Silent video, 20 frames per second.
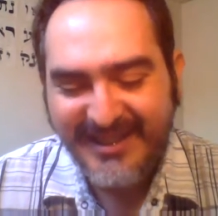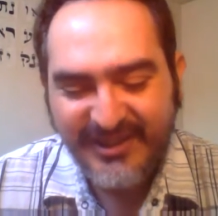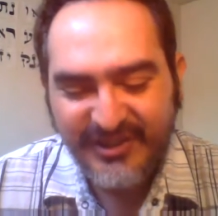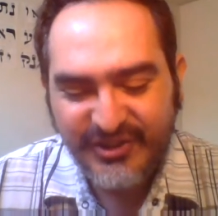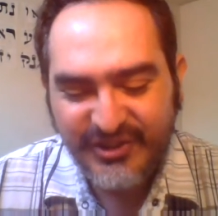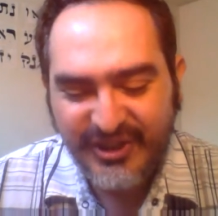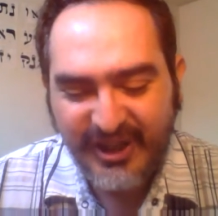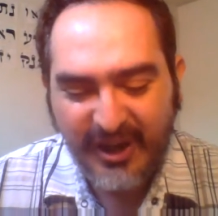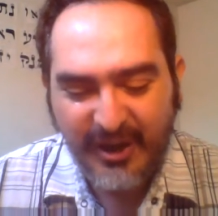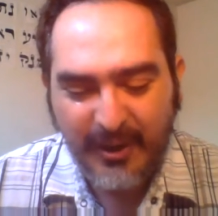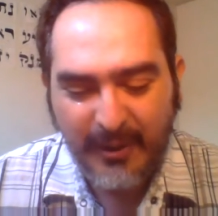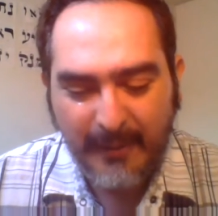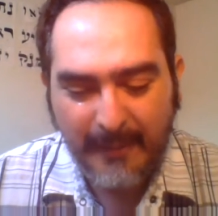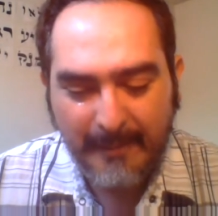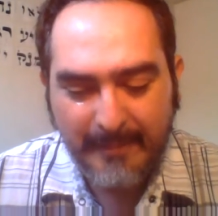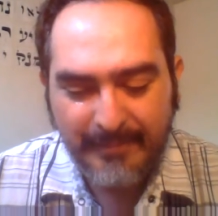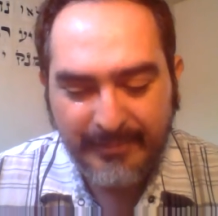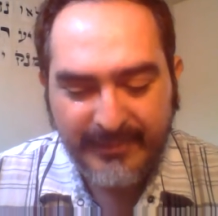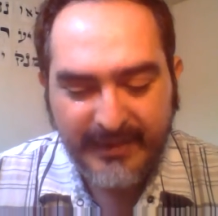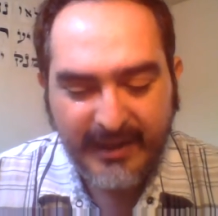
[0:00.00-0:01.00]
So,
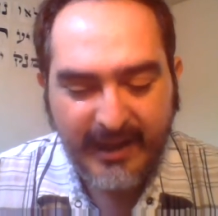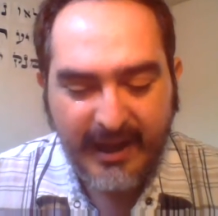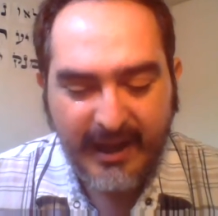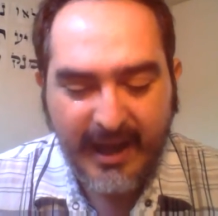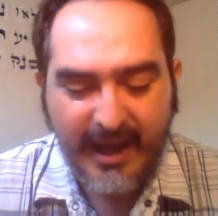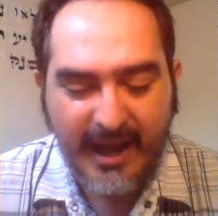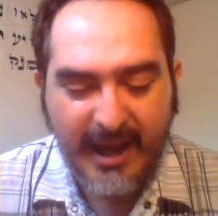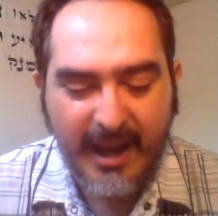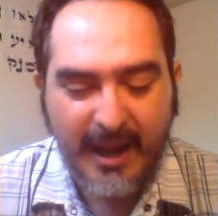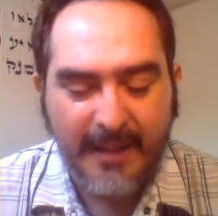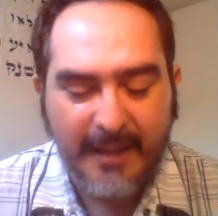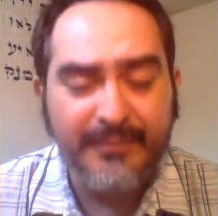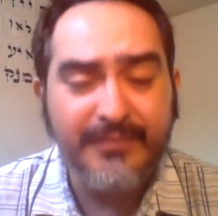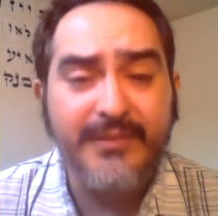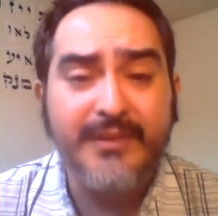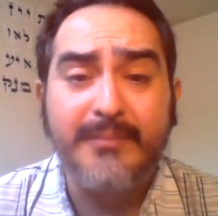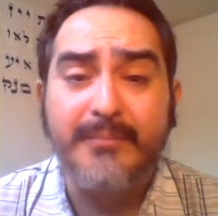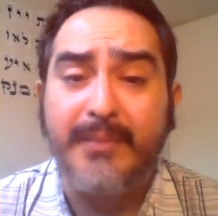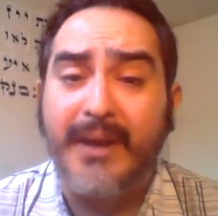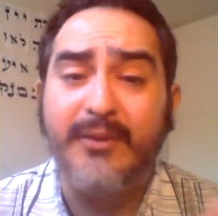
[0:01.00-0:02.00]

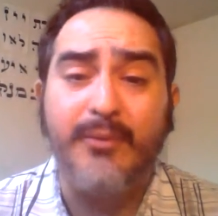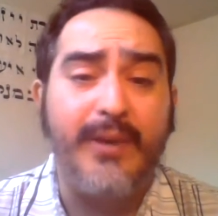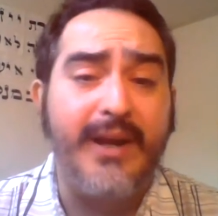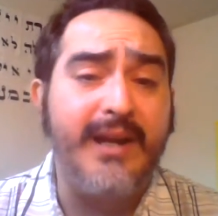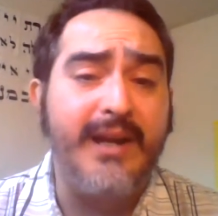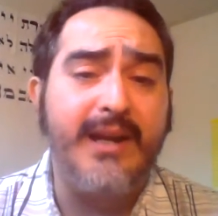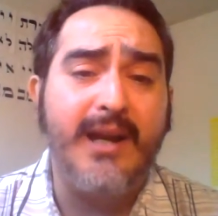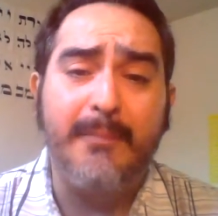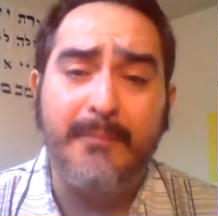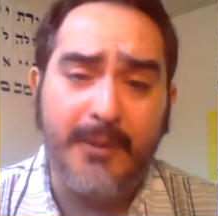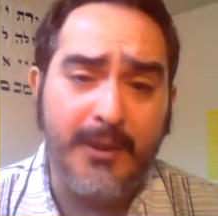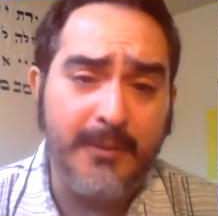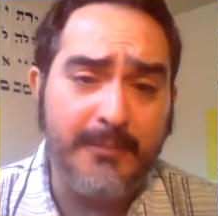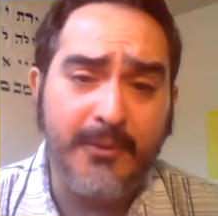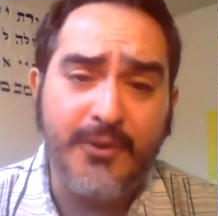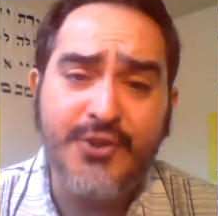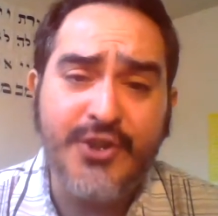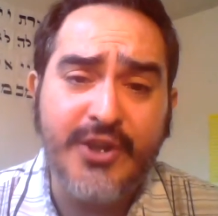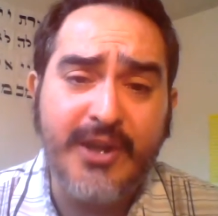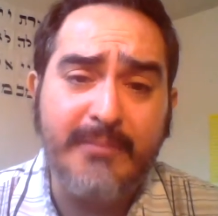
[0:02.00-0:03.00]
by the way, a
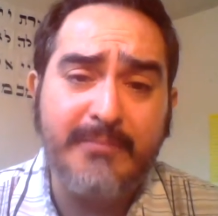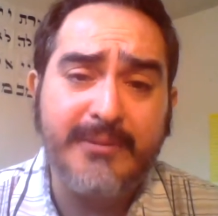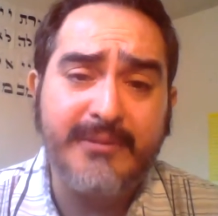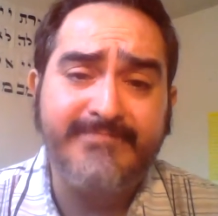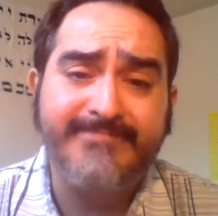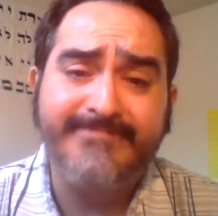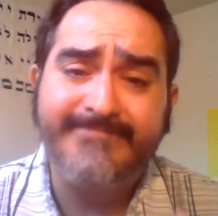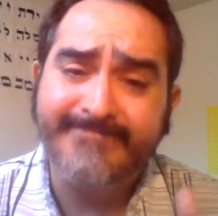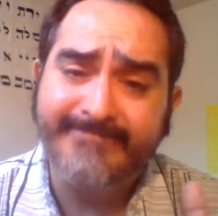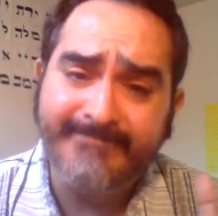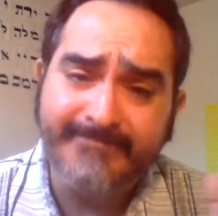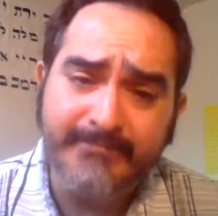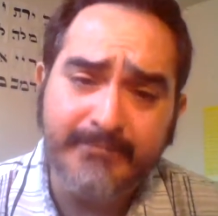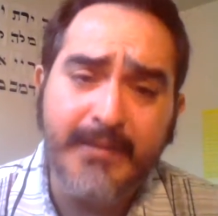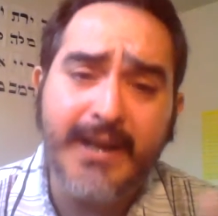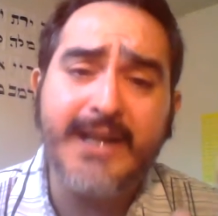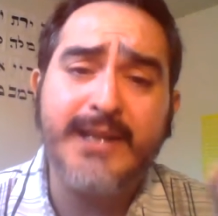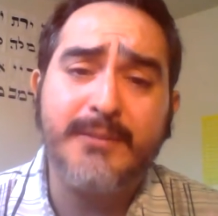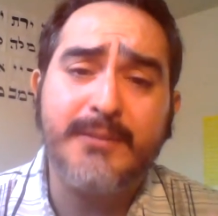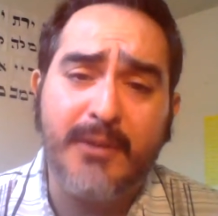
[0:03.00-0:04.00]
purple ship
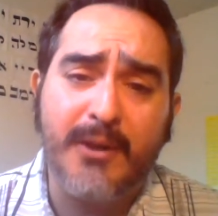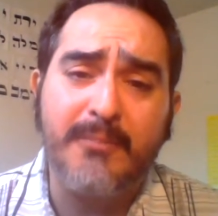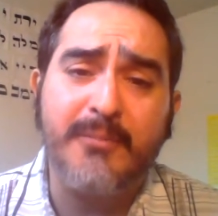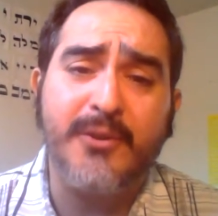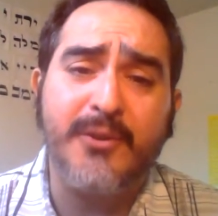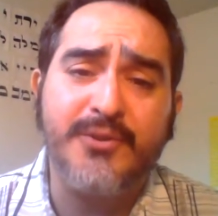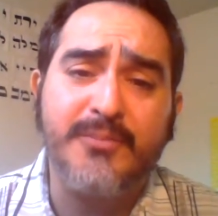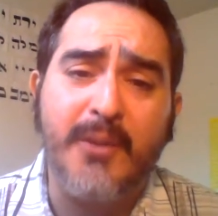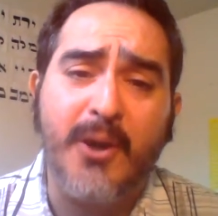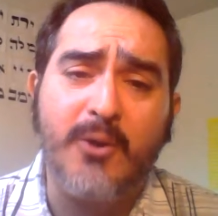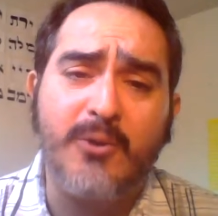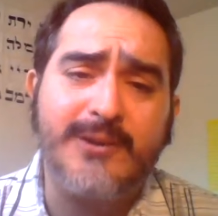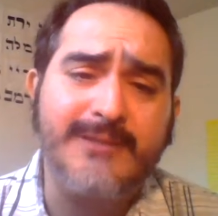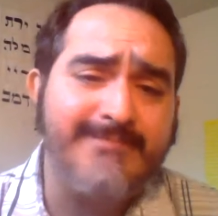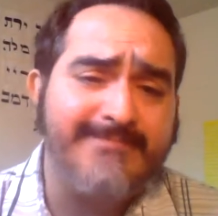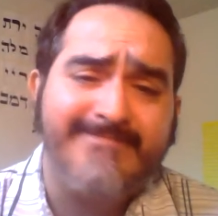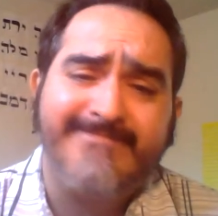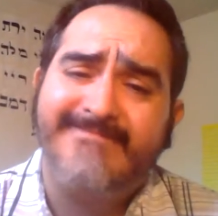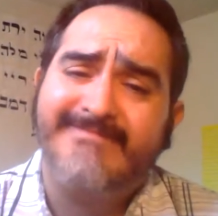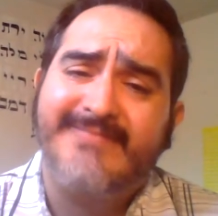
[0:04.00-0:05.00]
makes purple smoke.
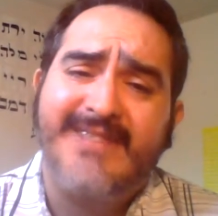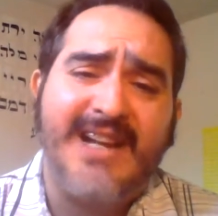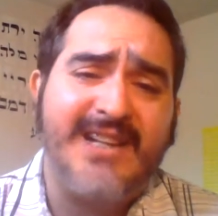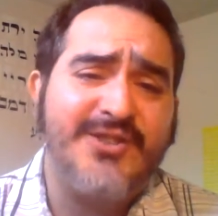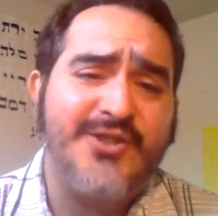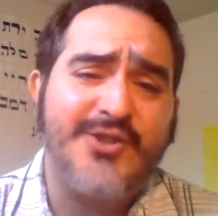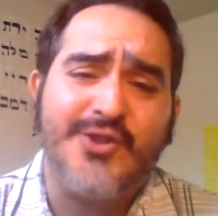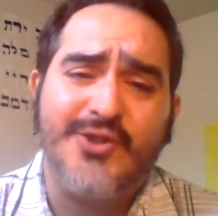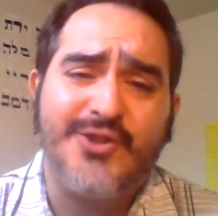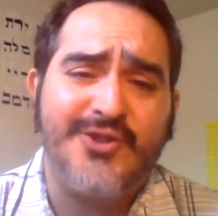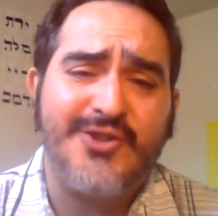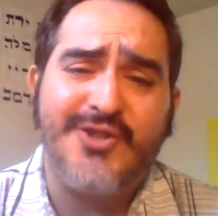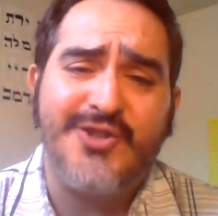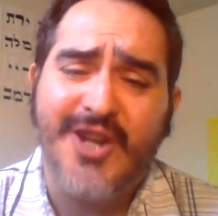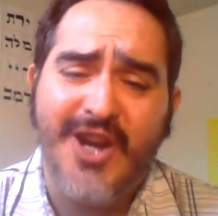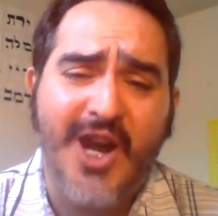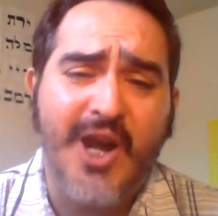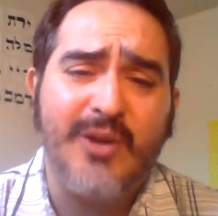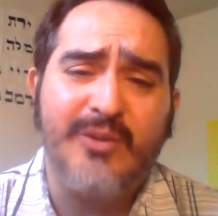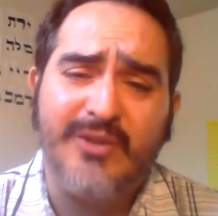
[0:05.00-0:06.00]
That's just,
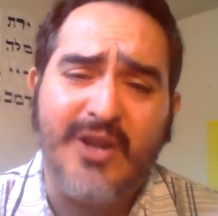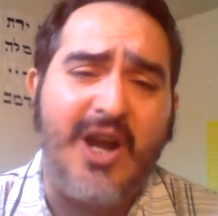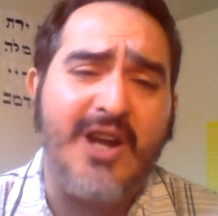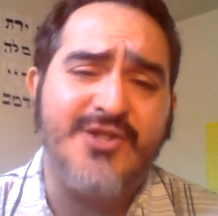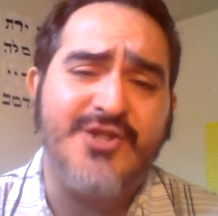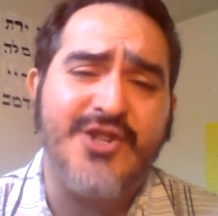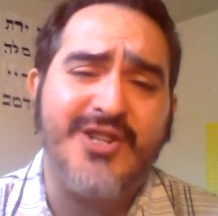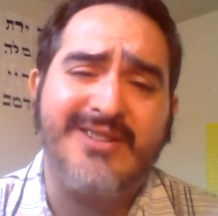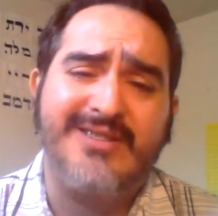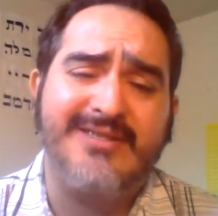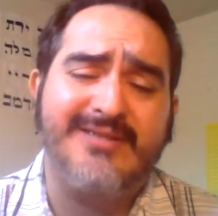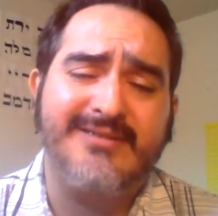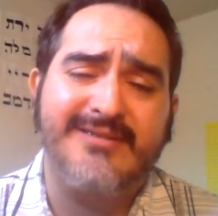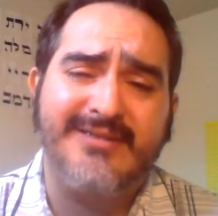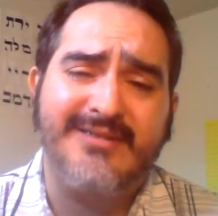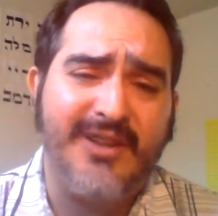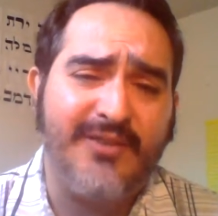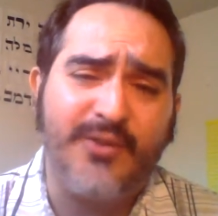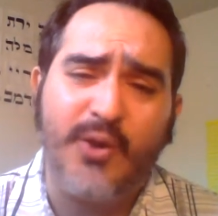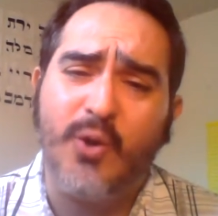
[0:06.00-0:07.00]
logic,
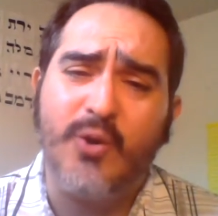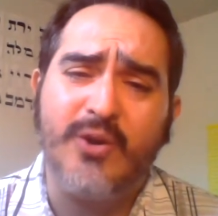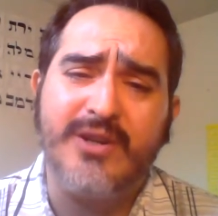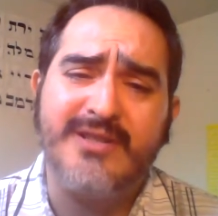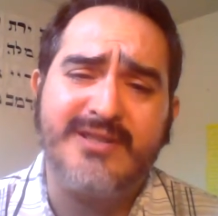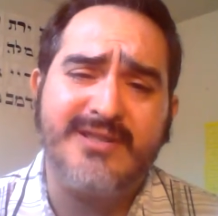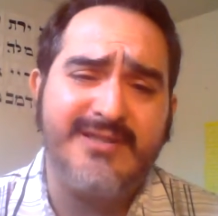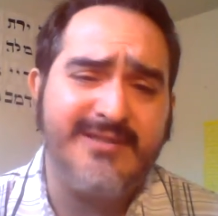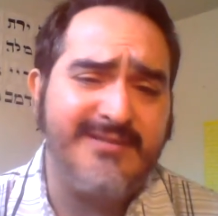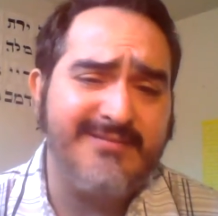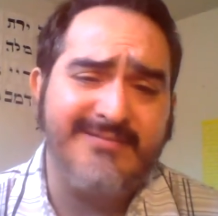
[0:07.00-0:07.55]
of course.